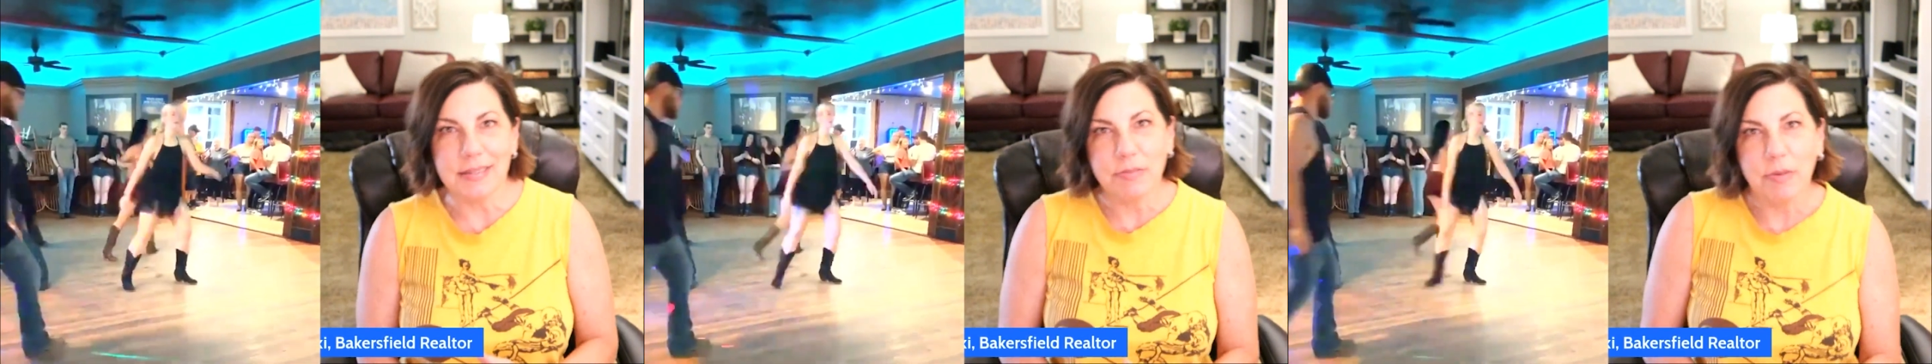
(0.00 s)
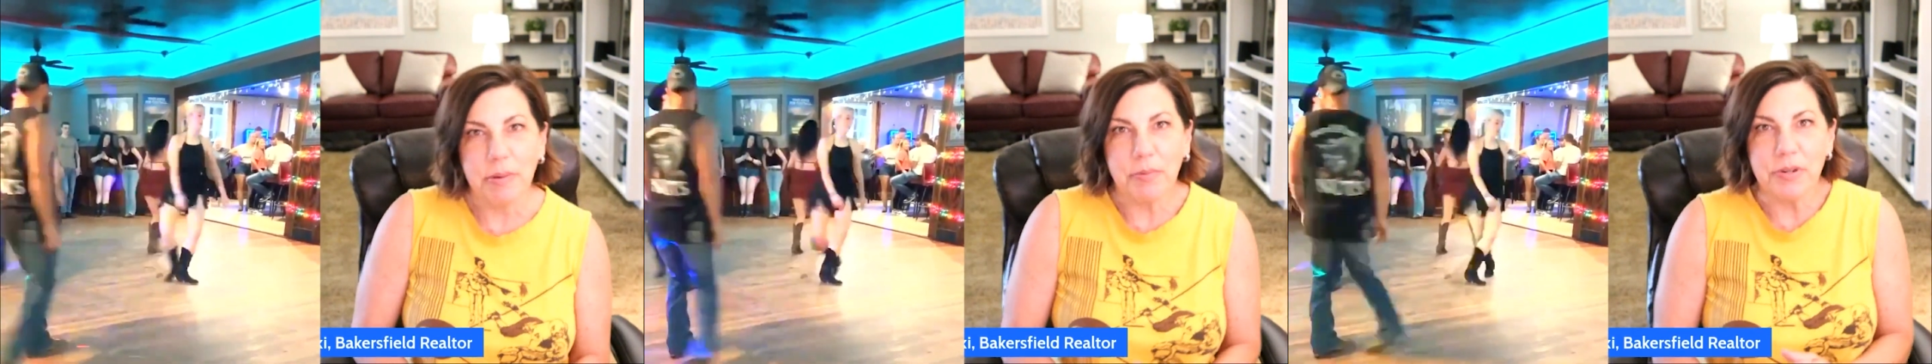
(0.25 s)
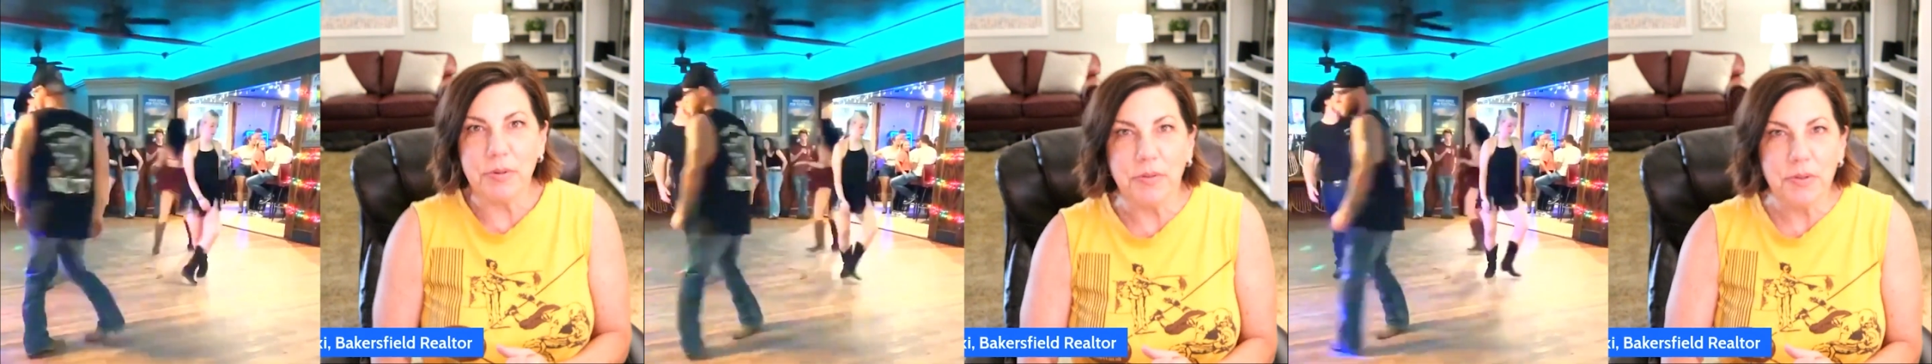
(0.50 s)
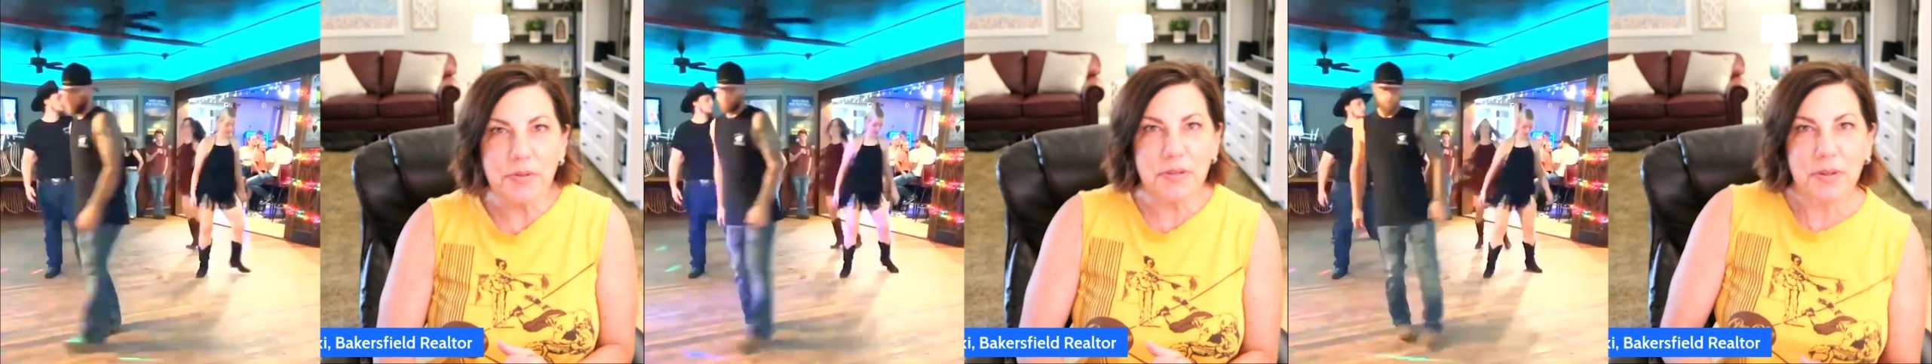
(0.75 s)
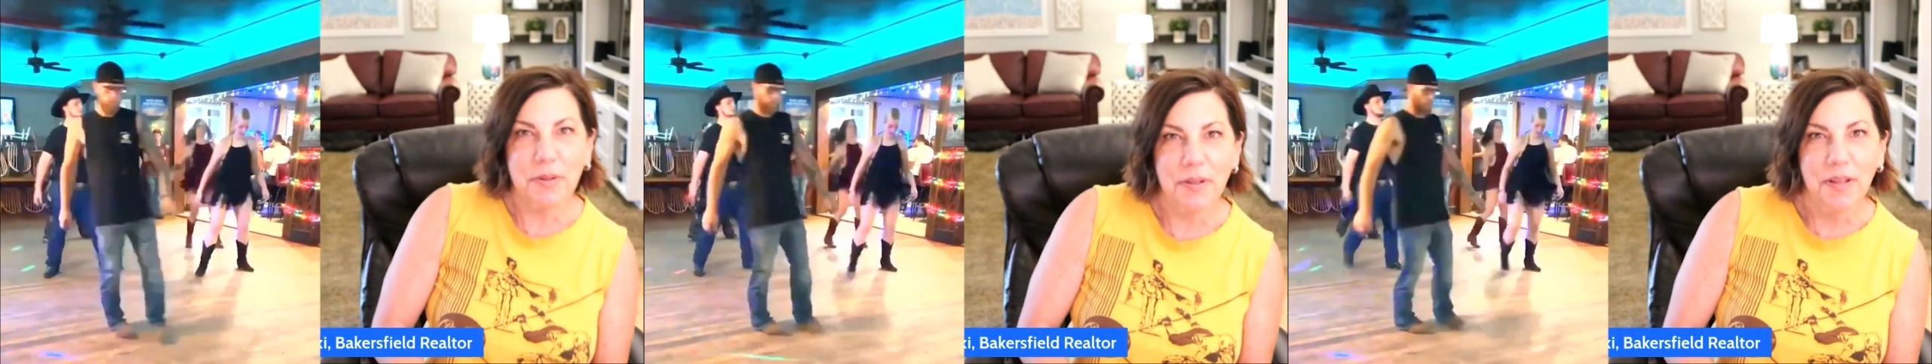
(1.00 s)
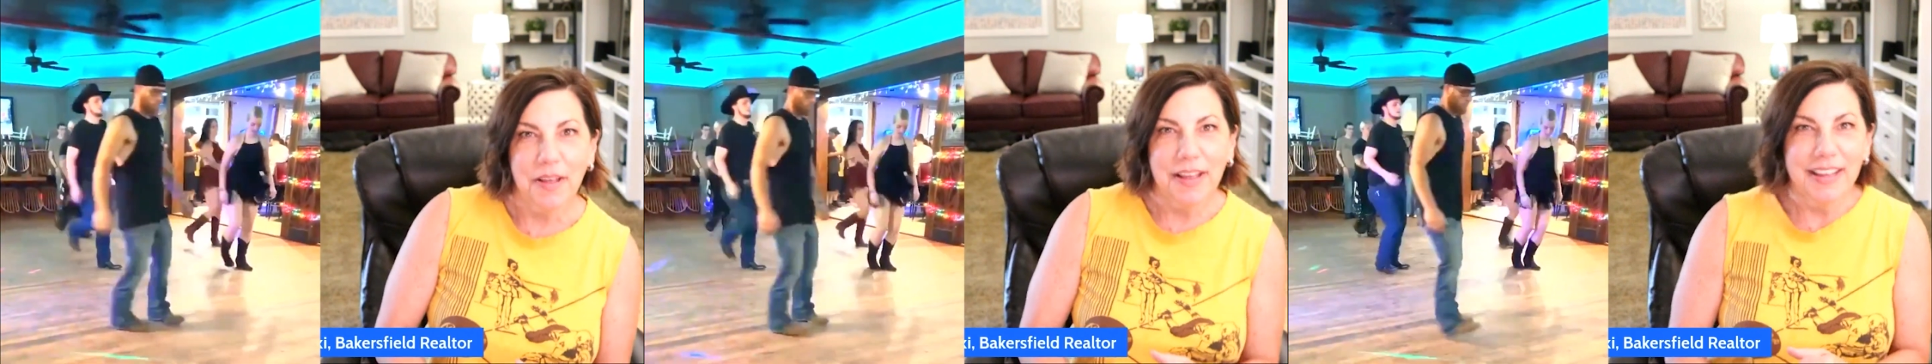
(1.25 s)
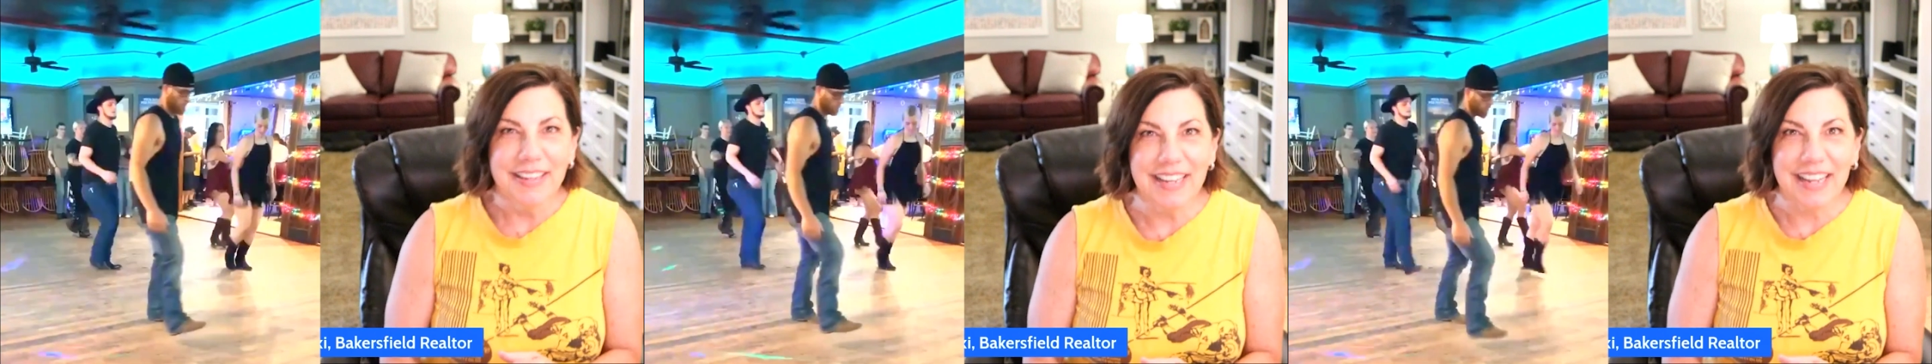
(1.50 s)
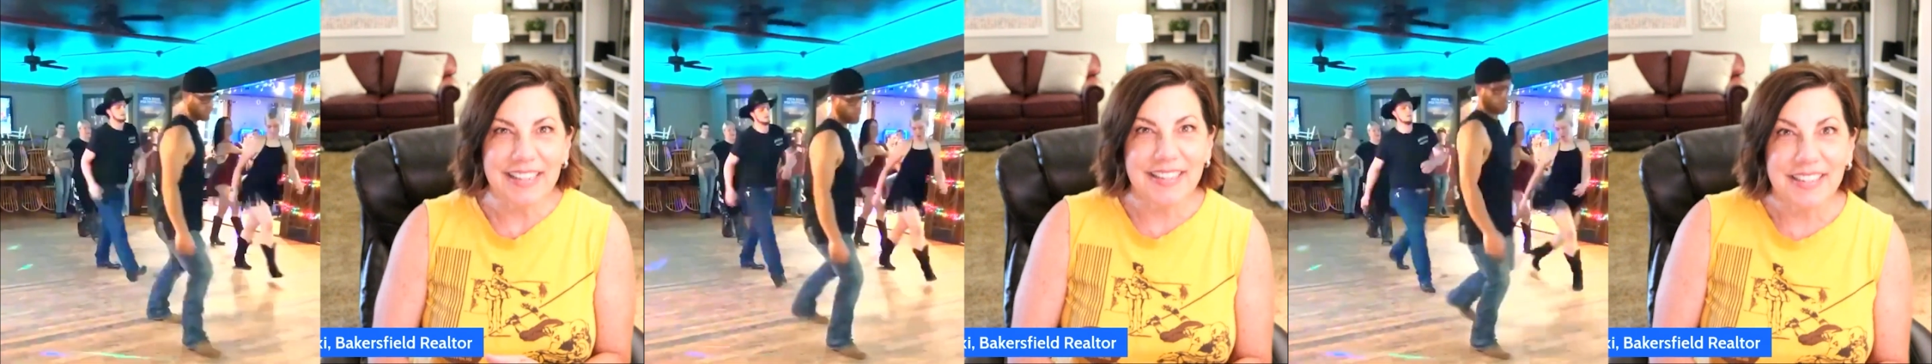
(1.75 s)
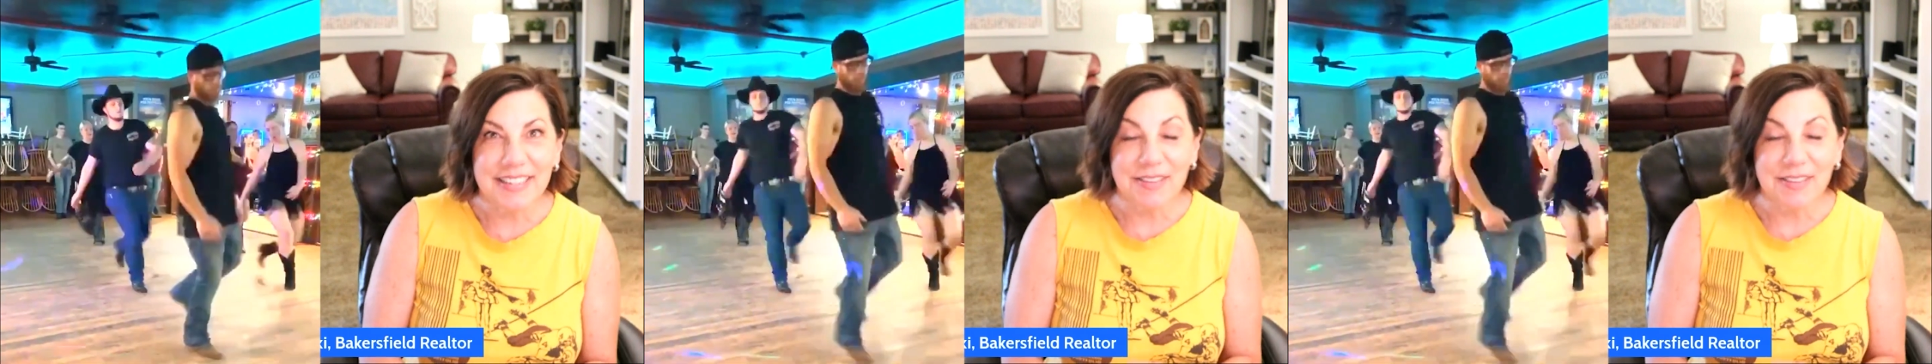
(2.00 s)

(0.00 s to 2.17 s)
when we were doing those little dances.